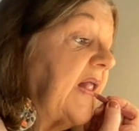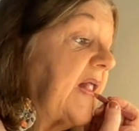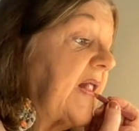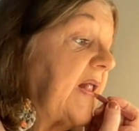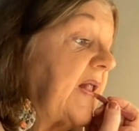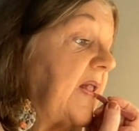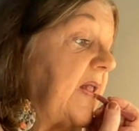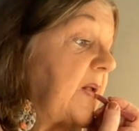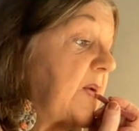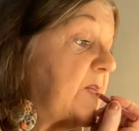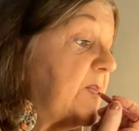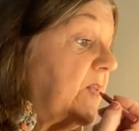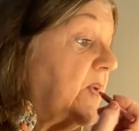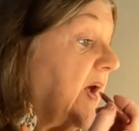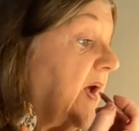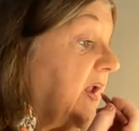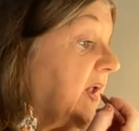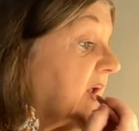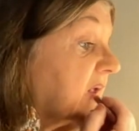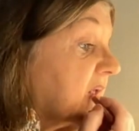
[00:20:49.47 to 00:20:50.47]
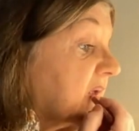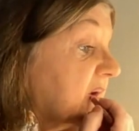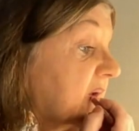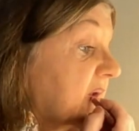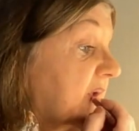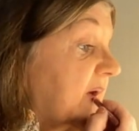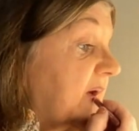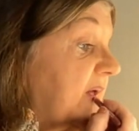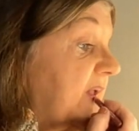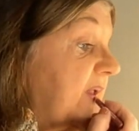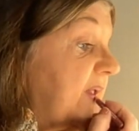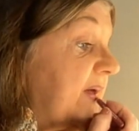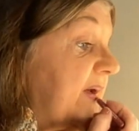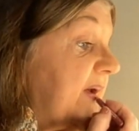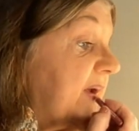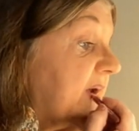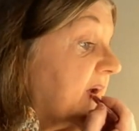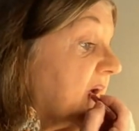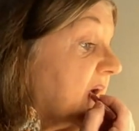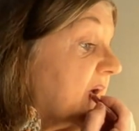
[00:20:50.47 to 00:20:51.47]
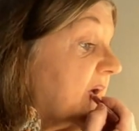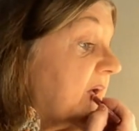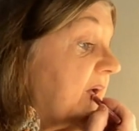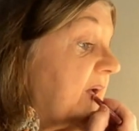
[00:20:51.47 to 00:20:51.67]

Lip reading: So the products are not like